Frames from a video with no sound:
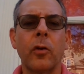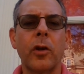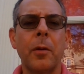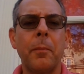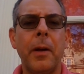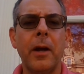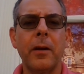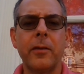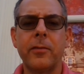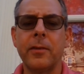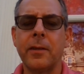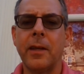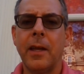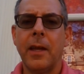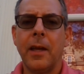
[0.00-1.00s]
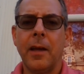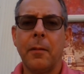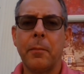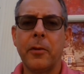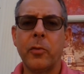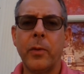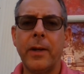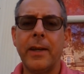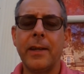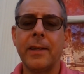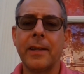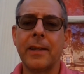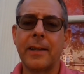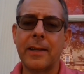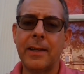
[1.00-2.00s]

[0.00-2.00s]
comparison between